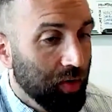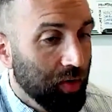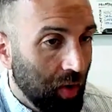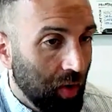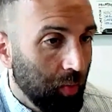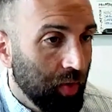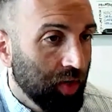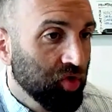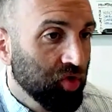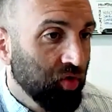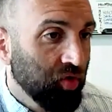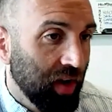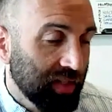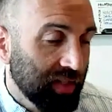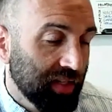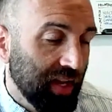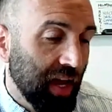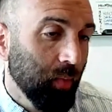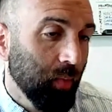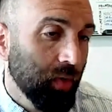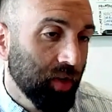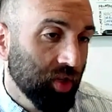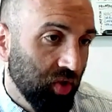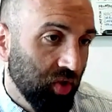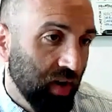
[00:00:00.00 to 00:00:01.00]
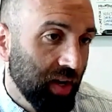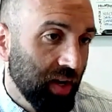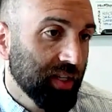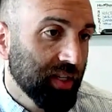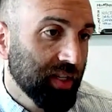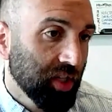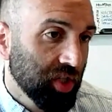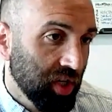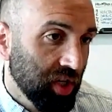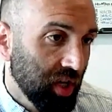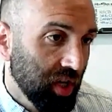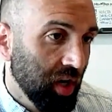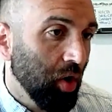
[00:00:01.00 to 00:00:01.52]
We
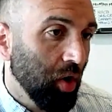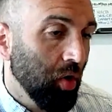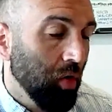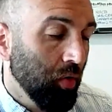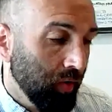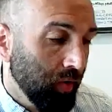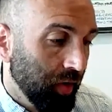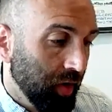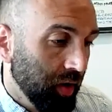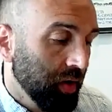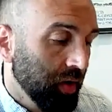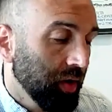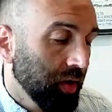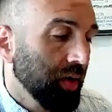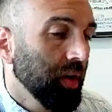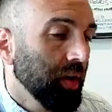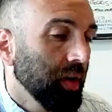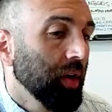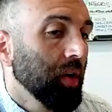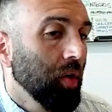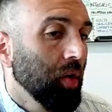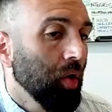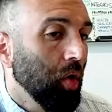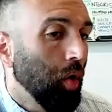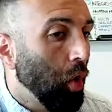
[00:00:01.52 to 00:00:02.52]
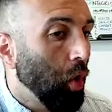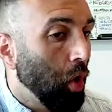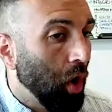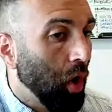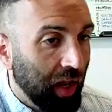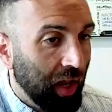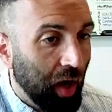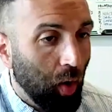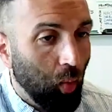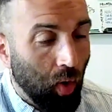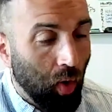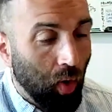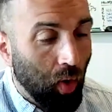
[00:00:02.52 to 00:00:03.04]
transition it over all
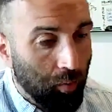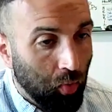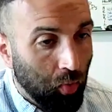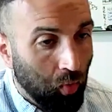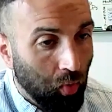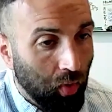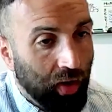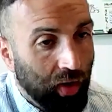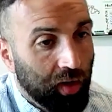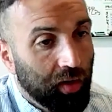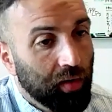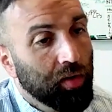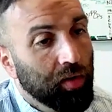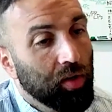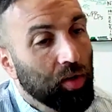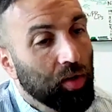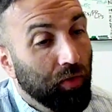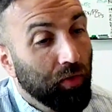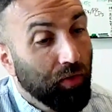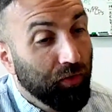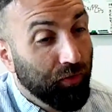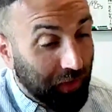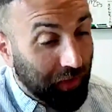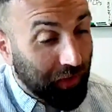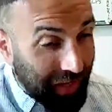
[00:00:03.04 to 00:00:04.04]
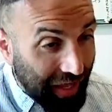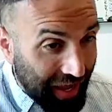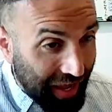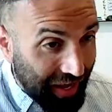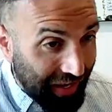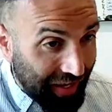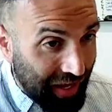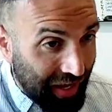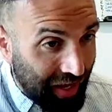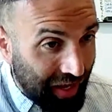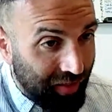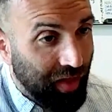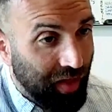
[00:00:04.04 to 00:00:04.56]
at one point,
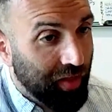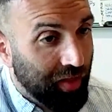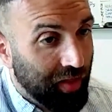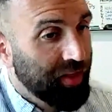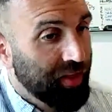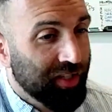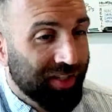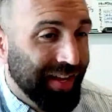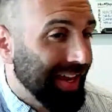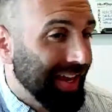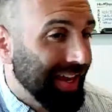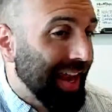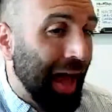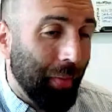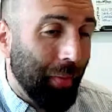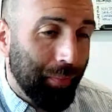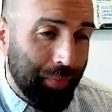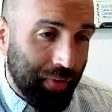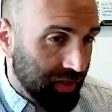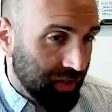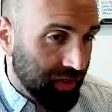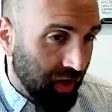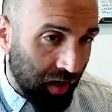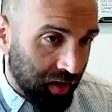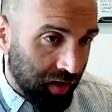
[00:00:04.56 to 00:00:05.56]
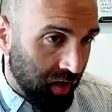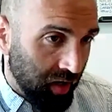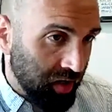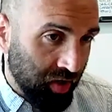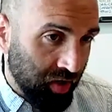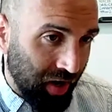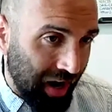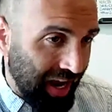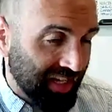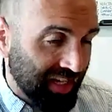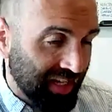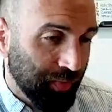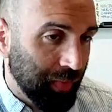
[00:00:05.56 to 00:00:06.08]
flagging that this cannot be done under
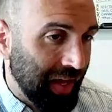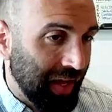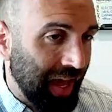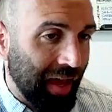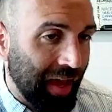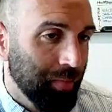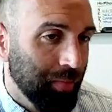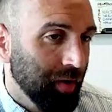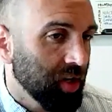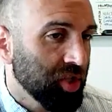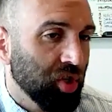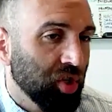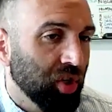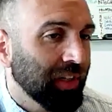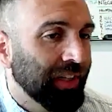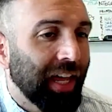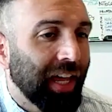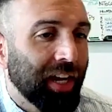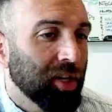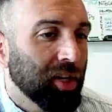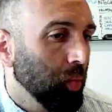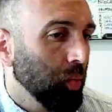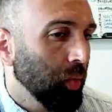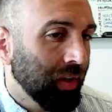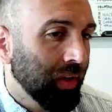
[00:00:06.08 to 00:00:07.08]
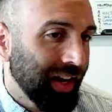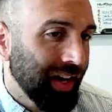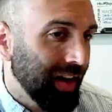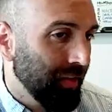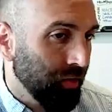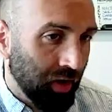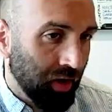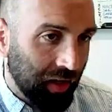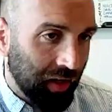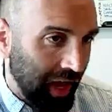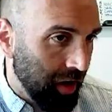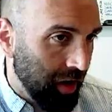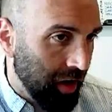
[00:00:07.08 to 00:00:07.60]
SBA because your lender will never
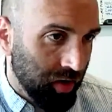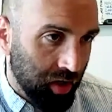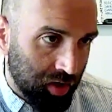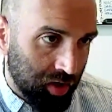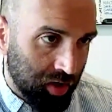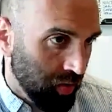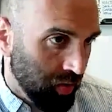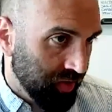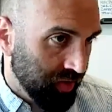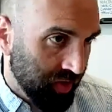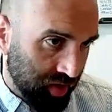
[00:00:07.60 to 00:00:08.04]
allow you to do it.